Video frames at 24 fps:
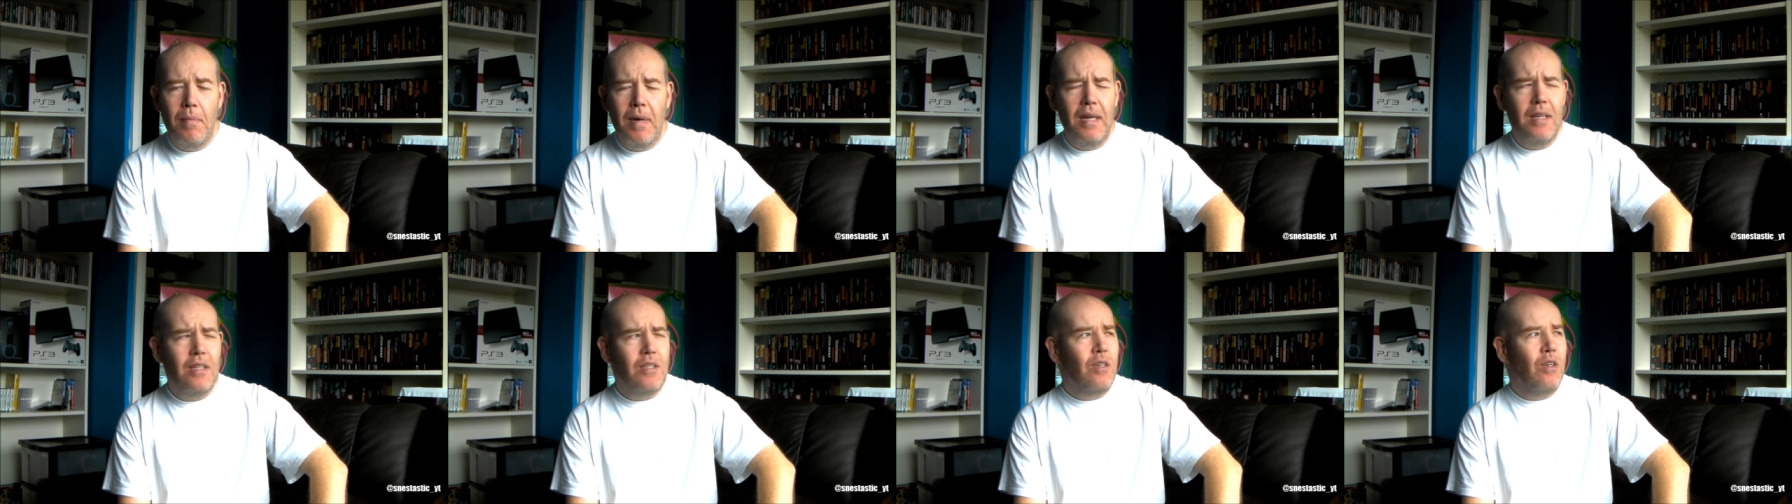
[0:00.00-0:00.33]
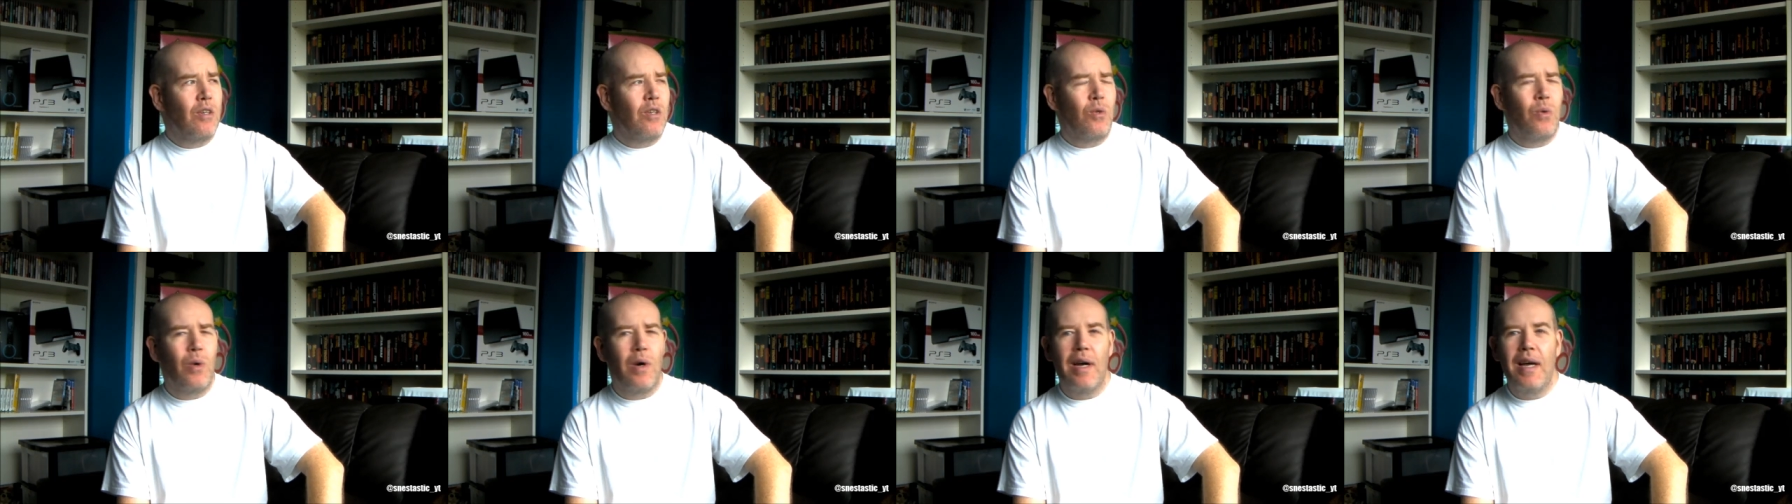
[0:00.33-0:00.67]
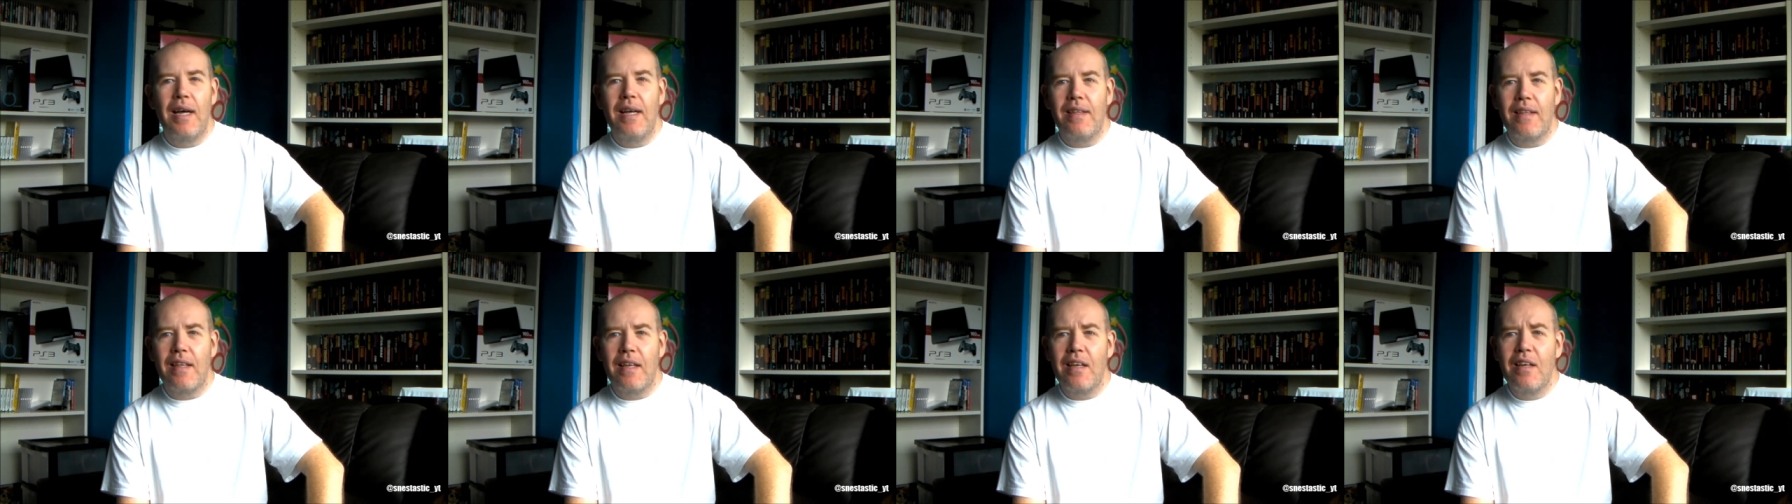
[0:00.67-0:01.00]
it's gone
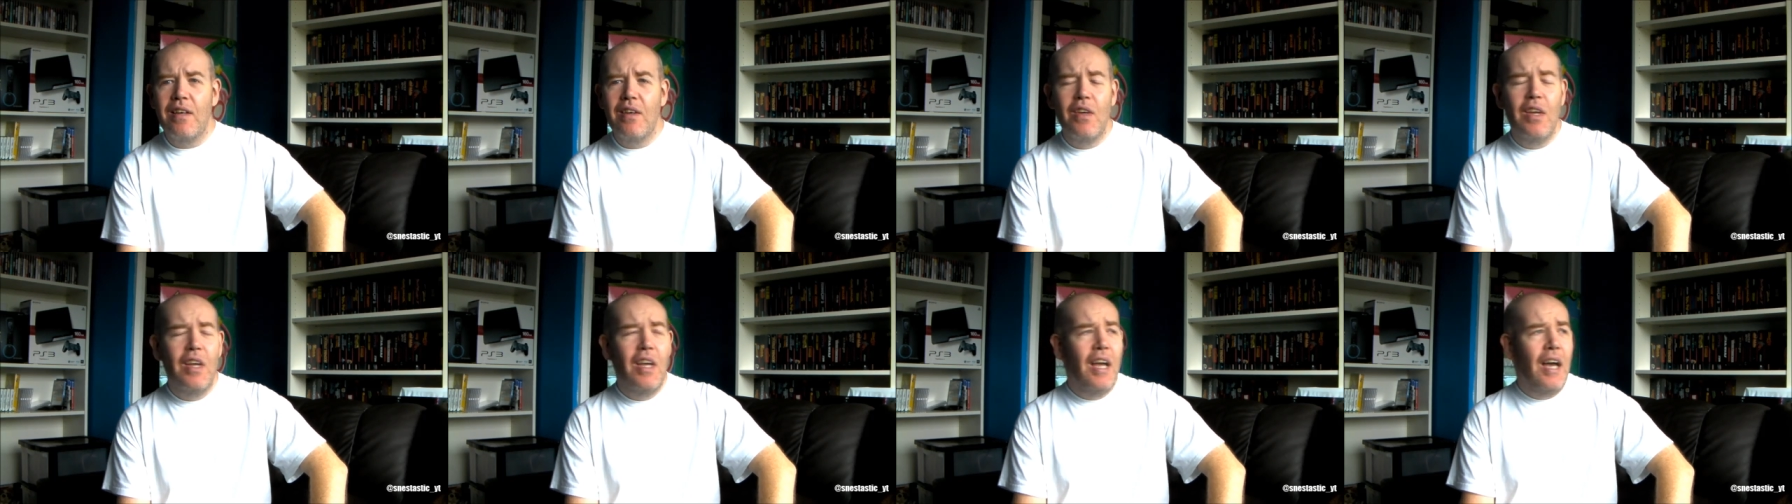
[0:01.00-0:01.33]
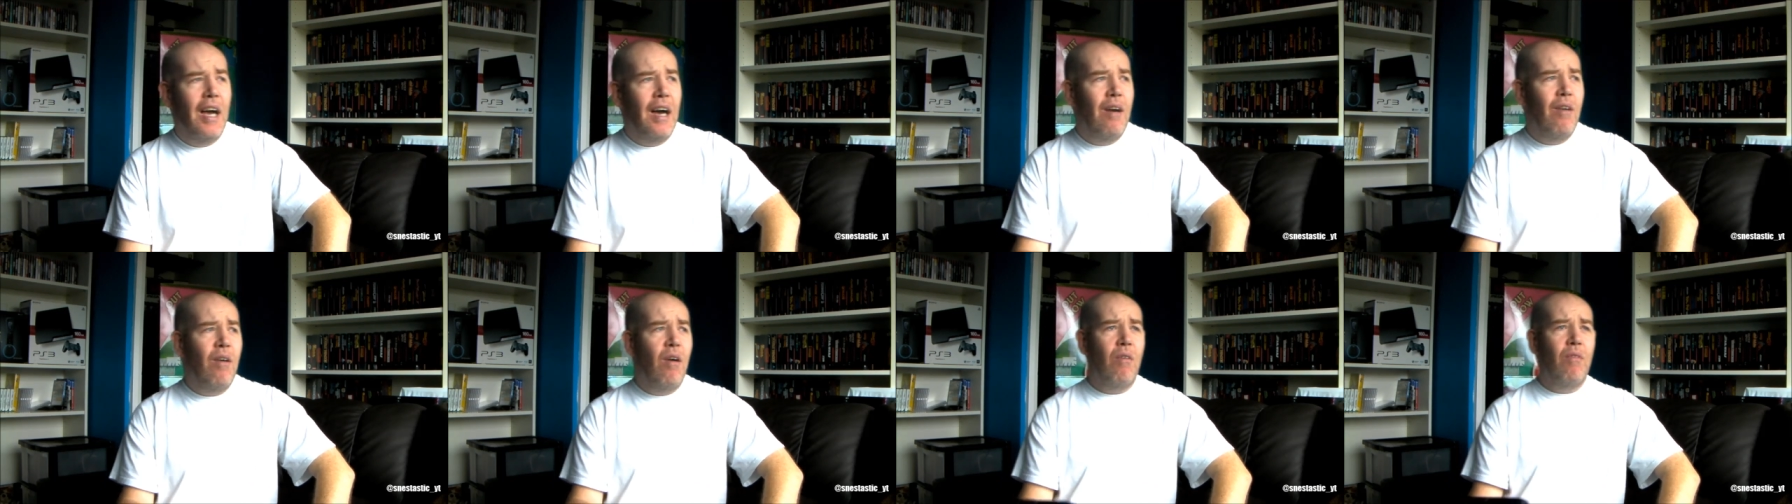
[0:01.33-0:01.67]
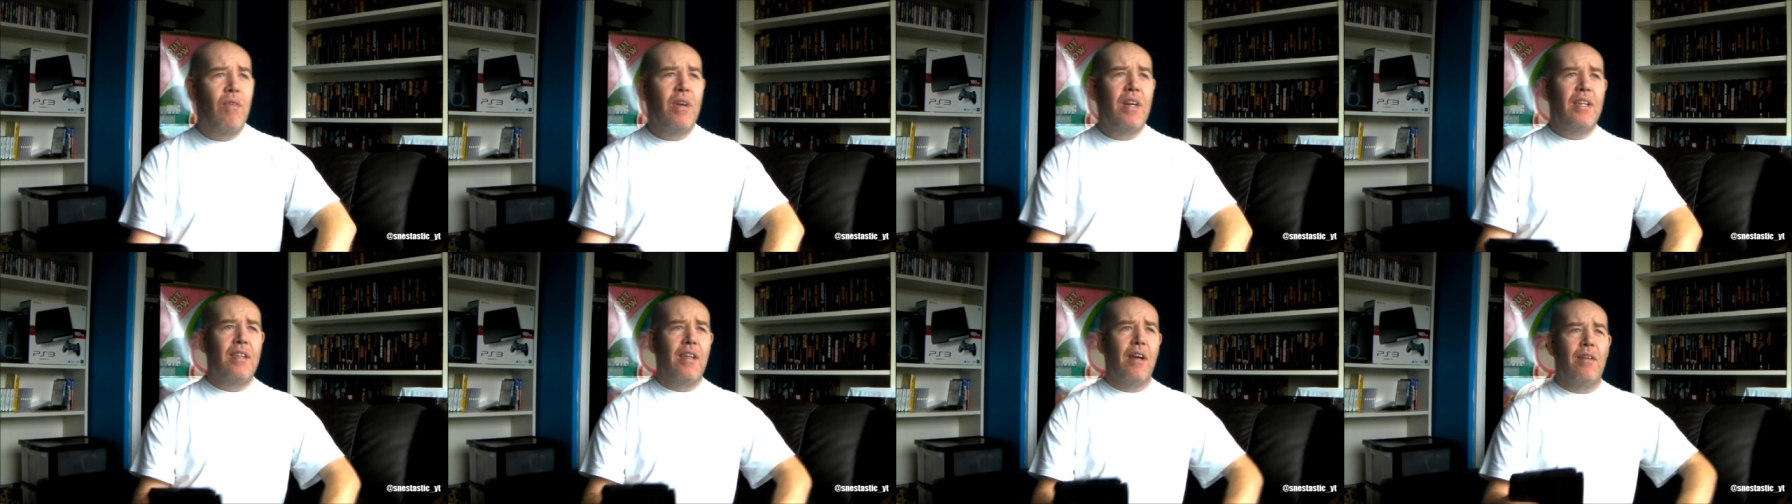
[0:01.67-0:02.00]
quiet out there. I
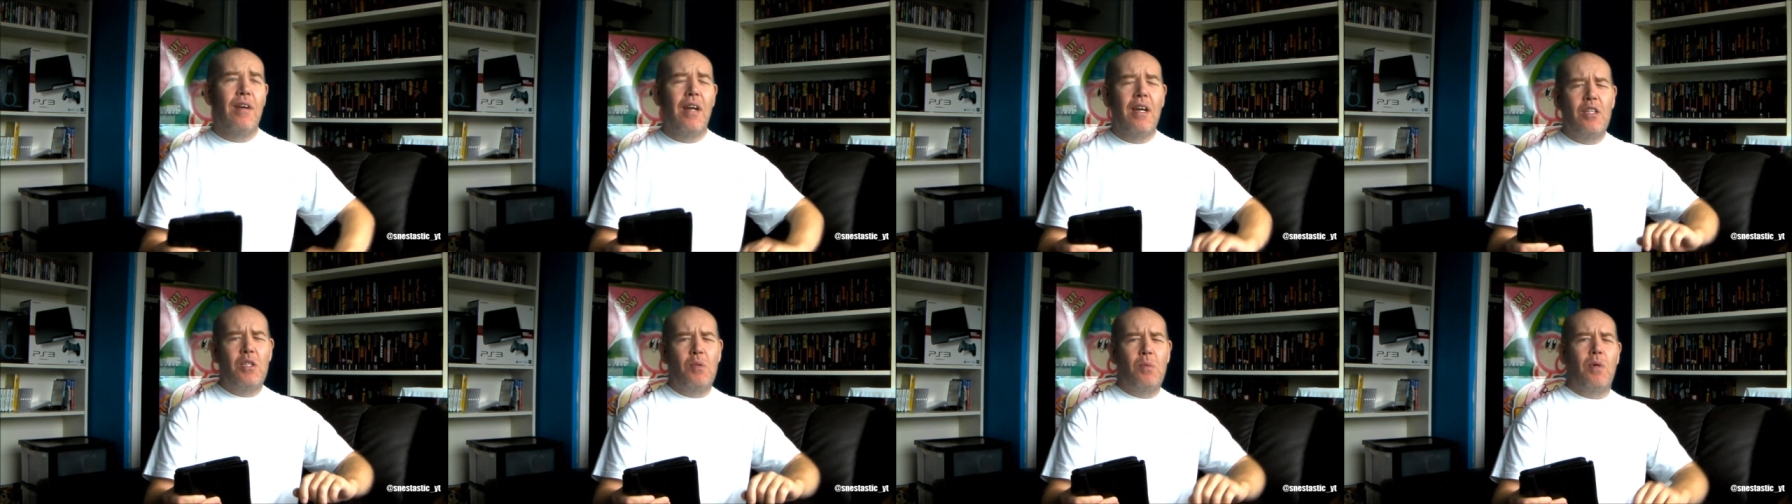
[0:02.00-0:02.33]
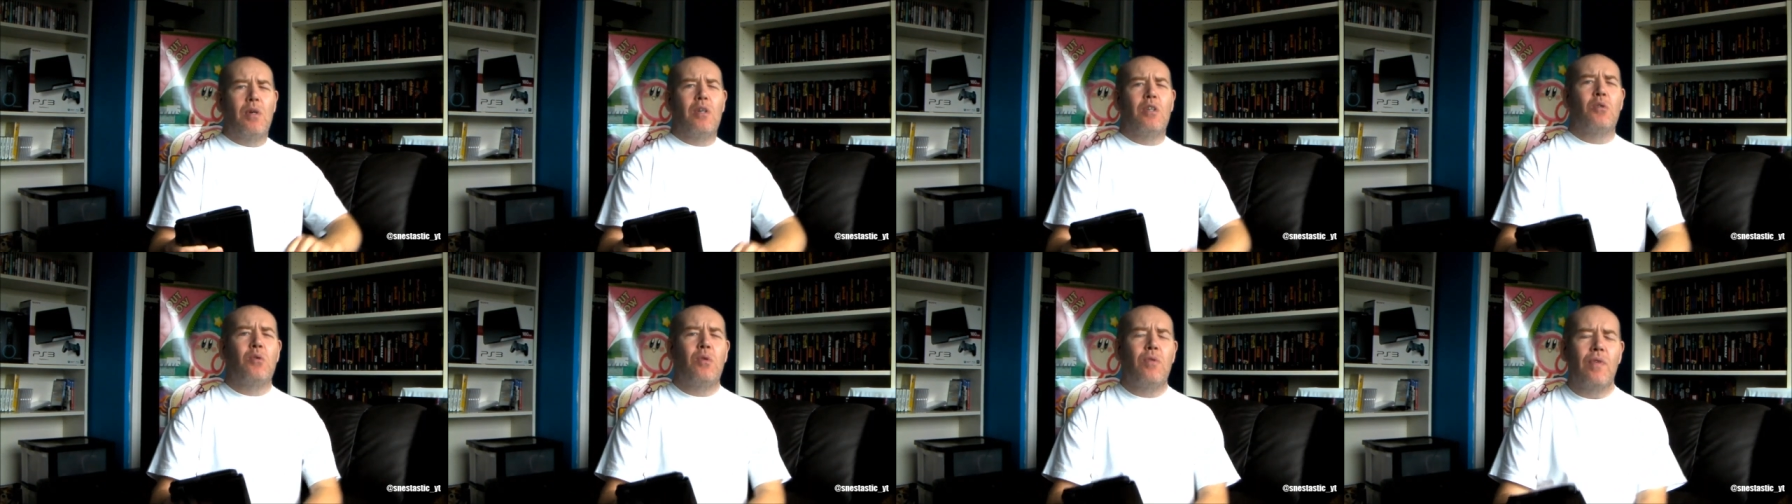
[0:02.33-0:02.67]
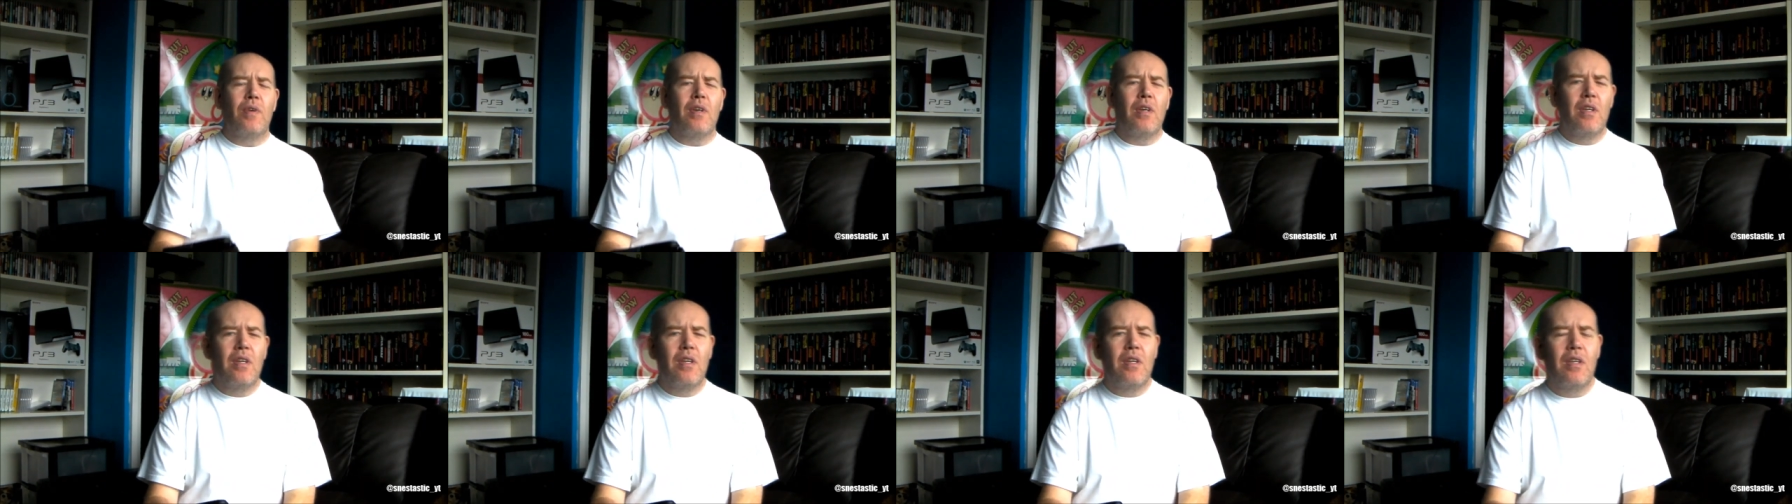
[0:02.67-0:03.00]
really don't know, to be honest with
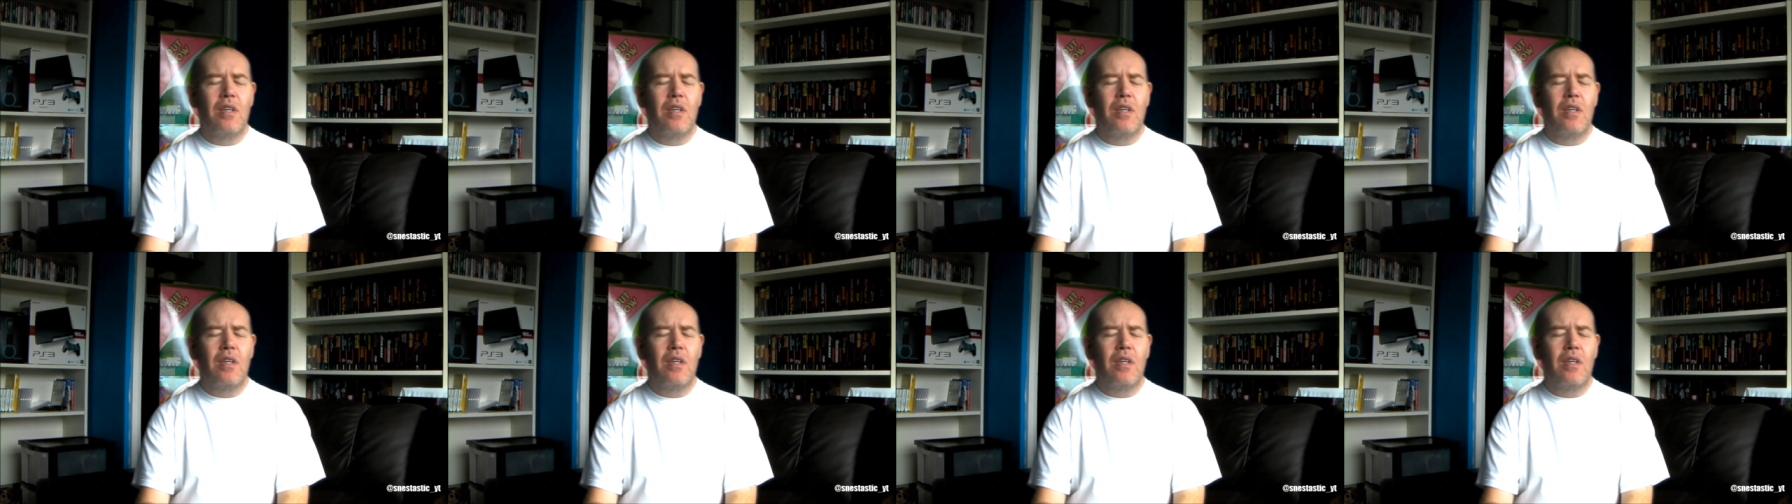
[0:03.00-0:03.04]
you.